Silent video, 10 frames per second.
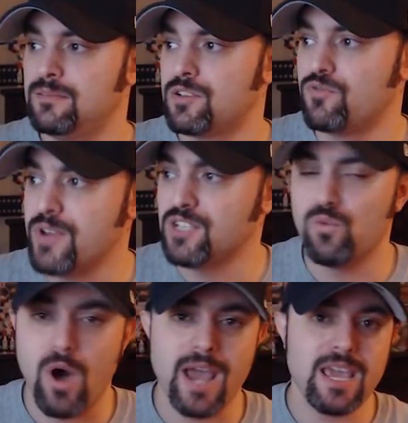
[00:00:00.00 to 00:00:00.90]
It's a
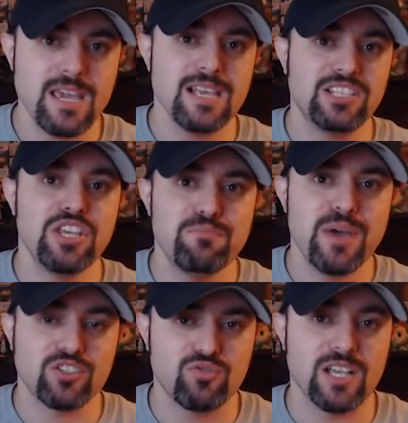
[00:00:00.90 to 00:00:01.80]
reason why he is the
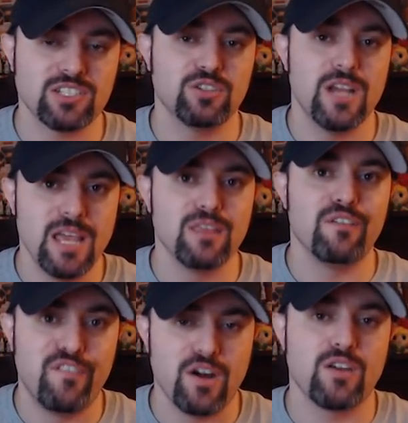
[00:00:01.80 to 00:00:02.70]
best wrestler in the
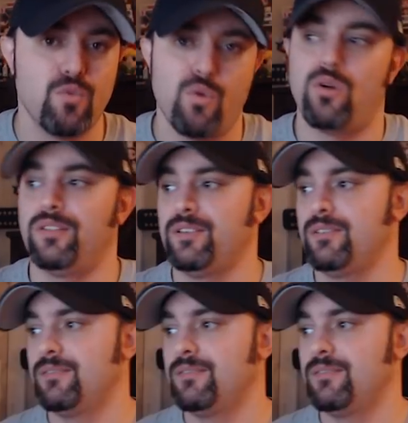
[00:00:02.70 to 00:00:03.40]
fucking world.